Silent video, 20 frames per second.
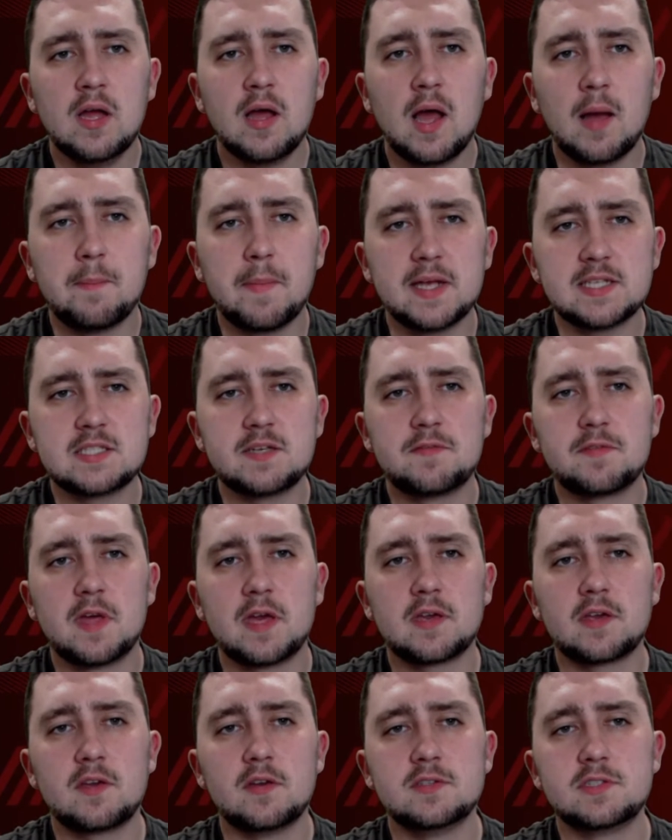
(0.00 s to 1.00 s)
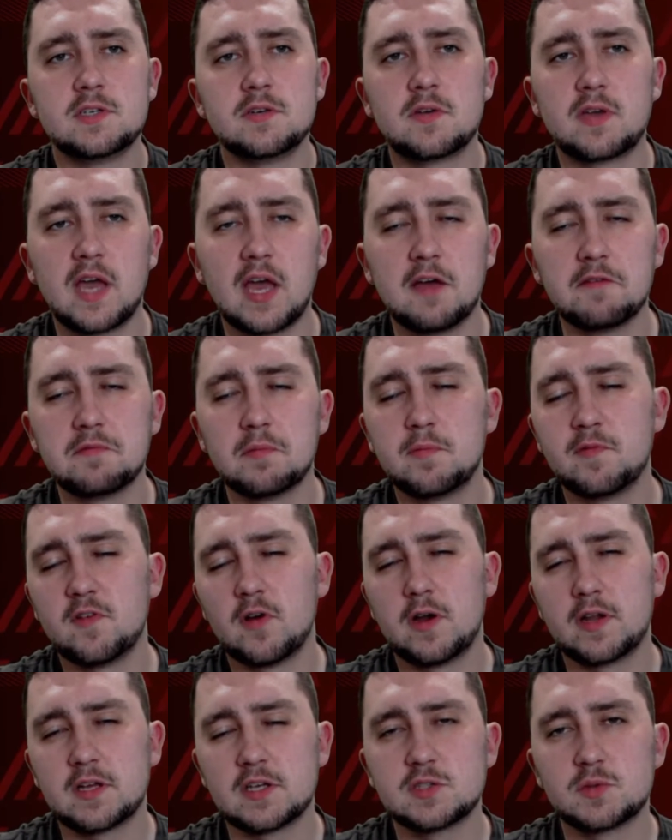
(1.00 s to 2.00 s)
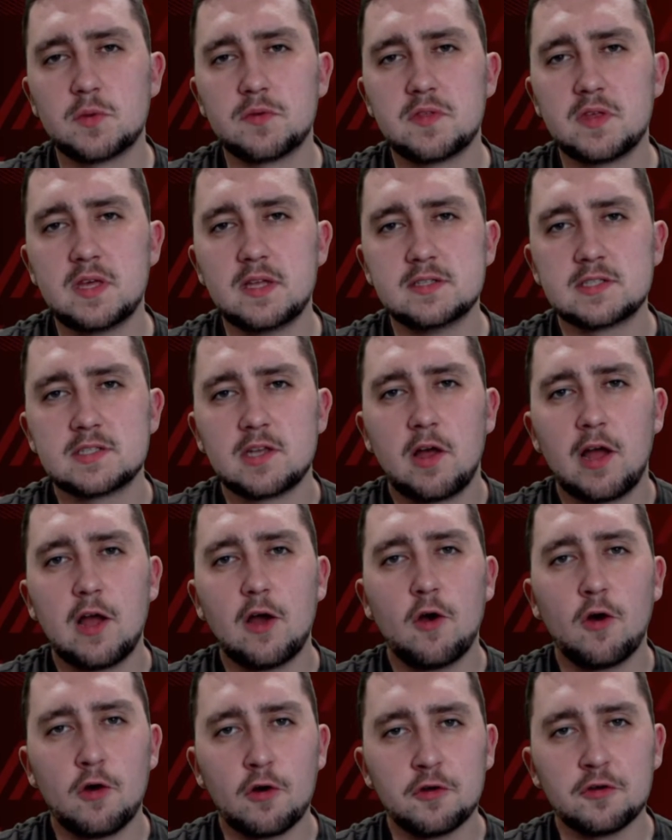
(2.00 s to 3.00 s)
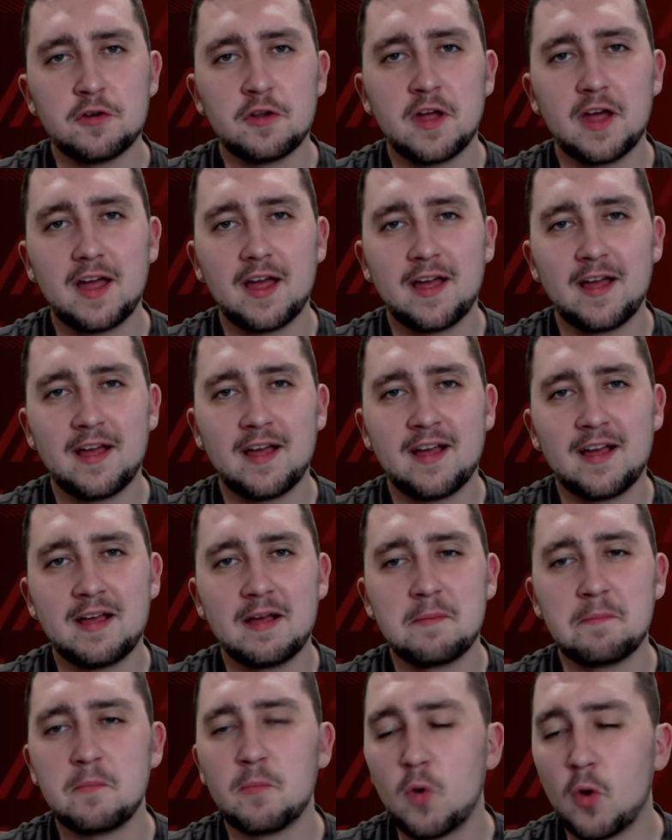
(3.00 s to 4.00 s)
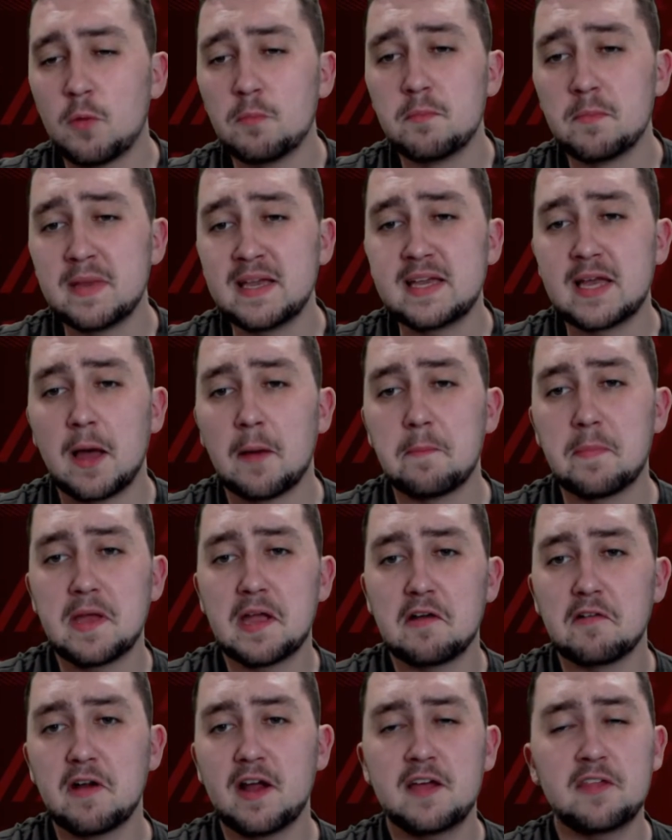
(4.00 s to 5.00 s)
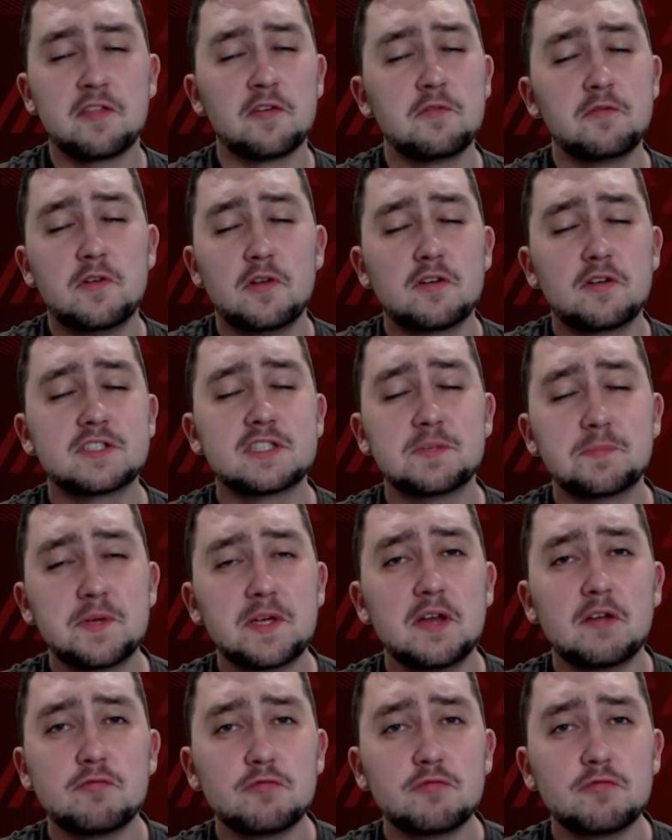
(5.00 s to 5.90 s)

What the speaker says: A massive thank you to Cam for providing us with the insight on Mika Biereth, who looks to be a